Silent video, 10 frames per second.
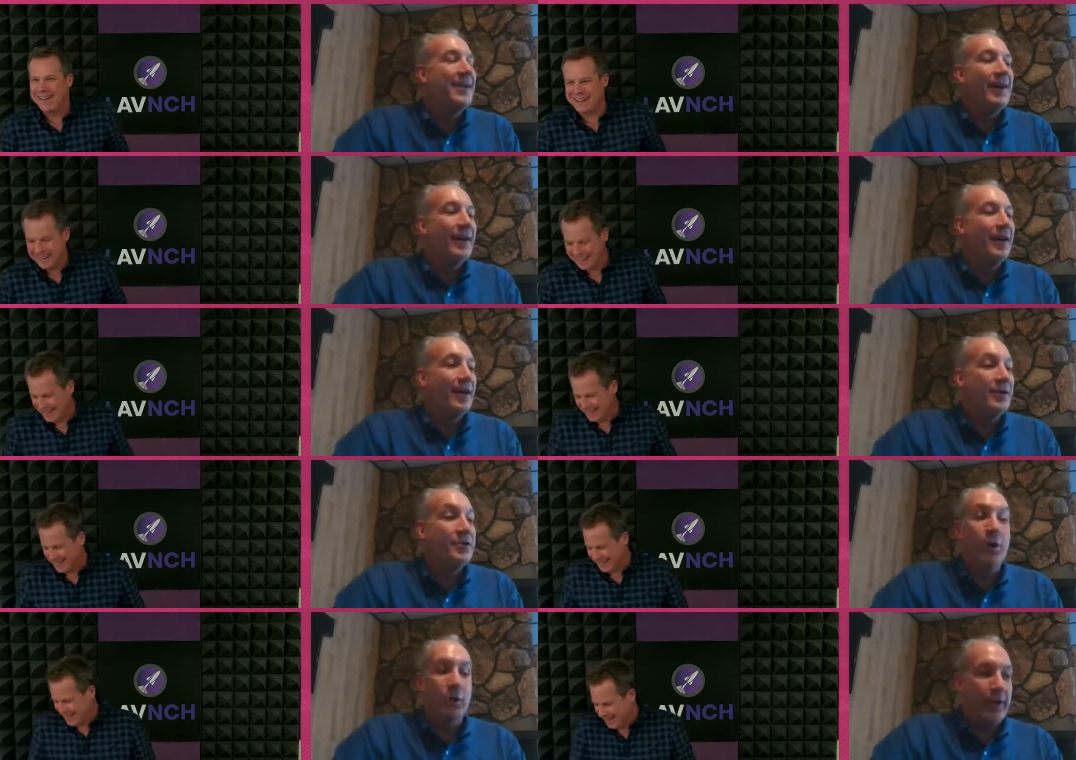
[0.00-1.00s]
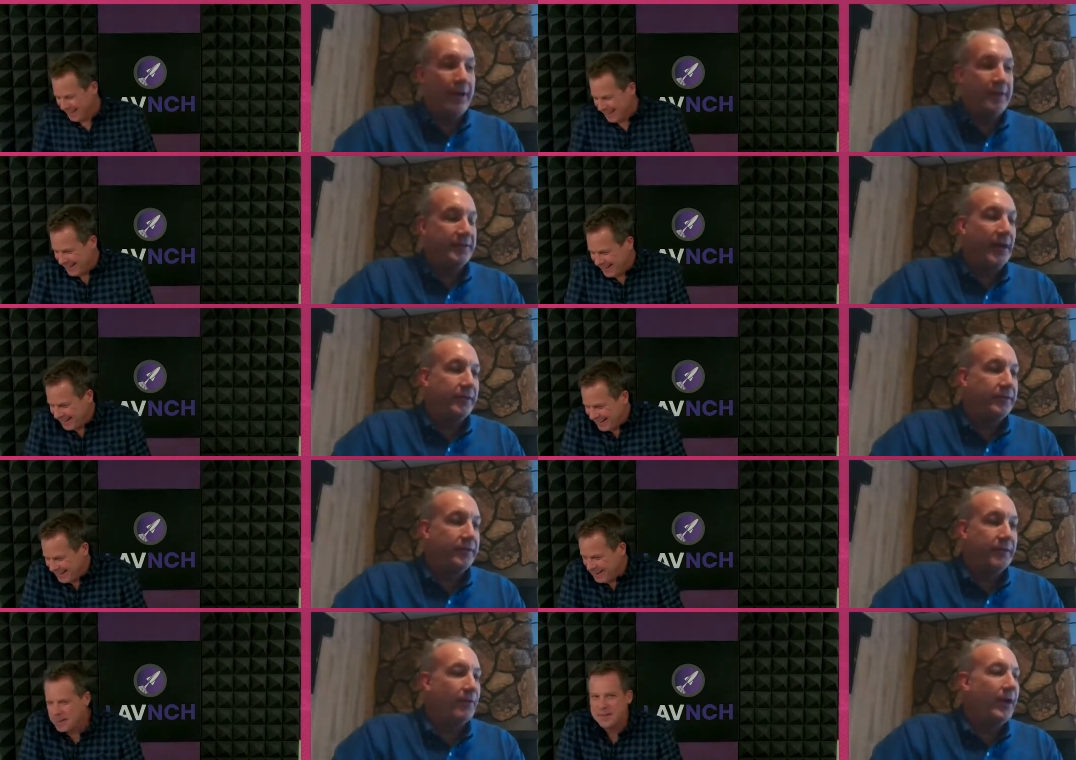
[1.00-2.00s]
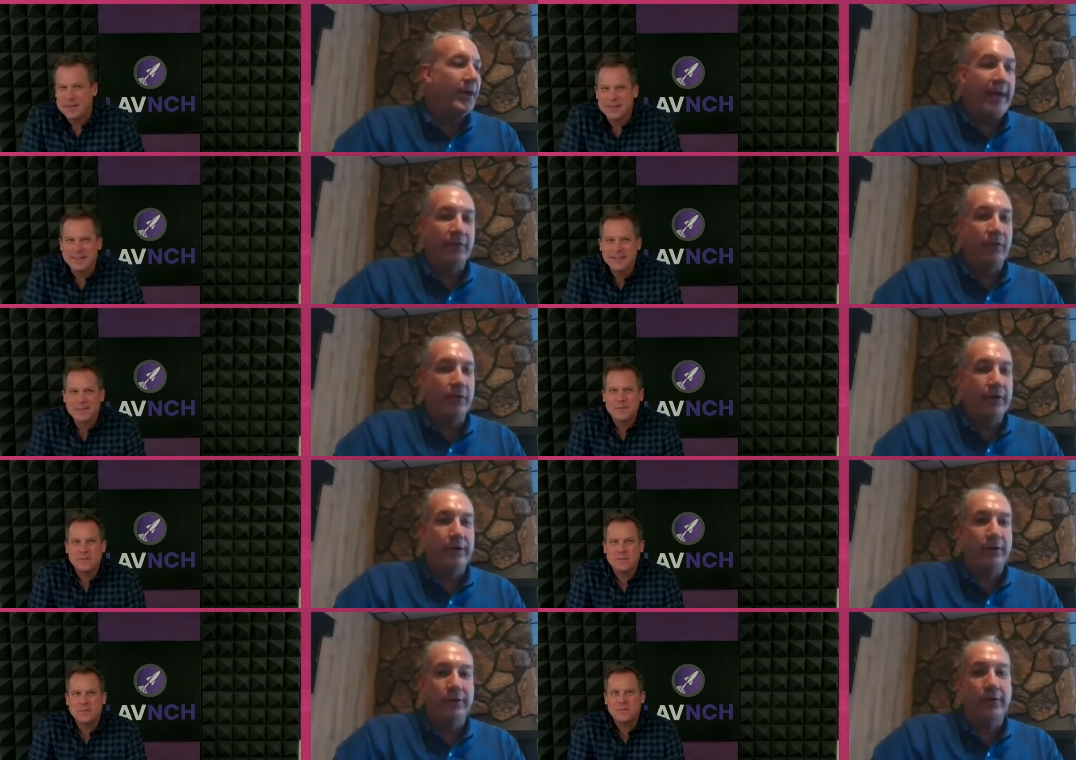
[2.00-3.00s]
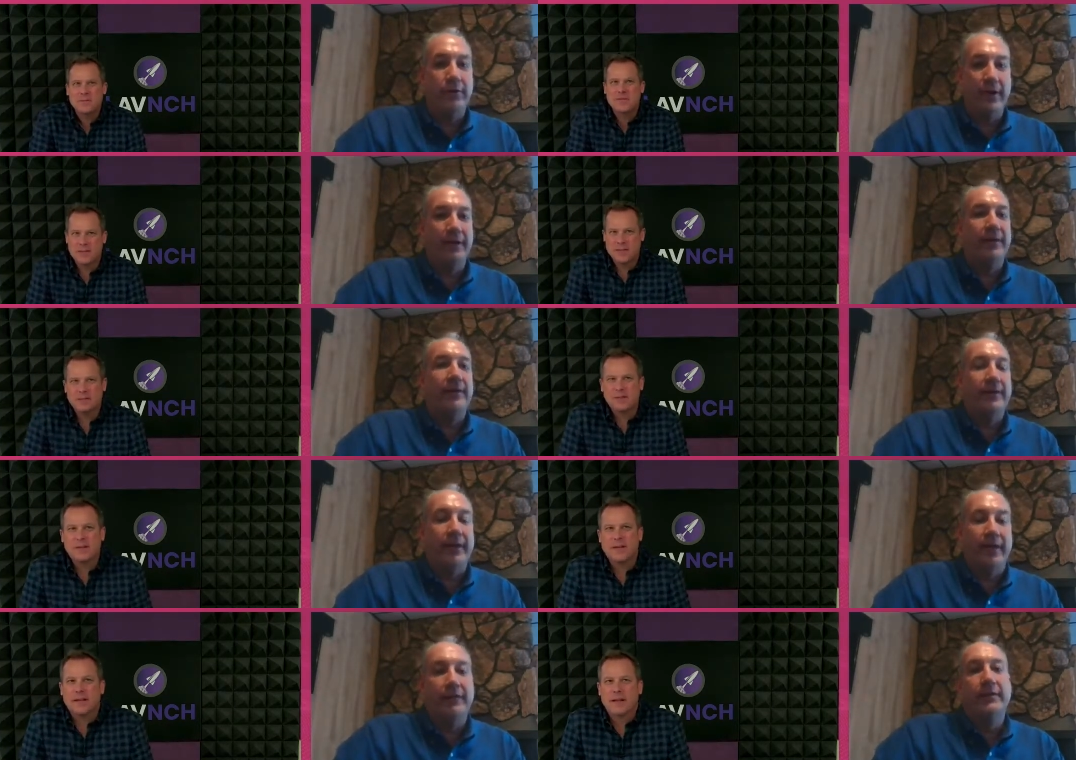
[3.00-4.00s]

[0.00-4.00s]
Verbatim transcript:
Speaker 1: Uh, no, it is not uh, running Android or or anything like that.